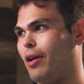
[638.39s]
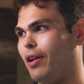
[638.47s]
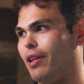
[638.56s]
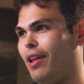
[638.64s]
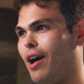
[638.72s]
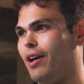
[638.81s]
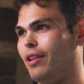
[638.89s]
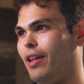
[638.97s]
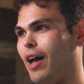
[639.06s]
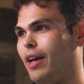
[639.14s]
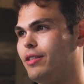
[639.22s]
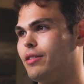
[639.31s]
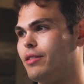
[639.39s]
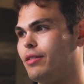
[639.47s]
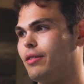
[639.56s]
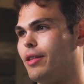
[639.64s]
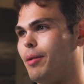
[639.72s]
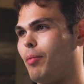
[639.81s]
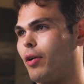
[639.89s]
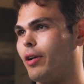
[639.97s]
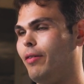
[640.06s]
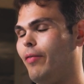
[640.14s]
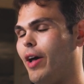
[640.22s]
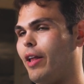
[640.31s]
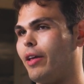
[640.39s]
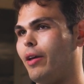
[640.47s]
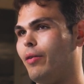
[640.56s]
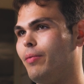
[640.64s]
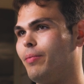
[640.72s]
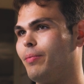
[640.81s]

a lot less than market value.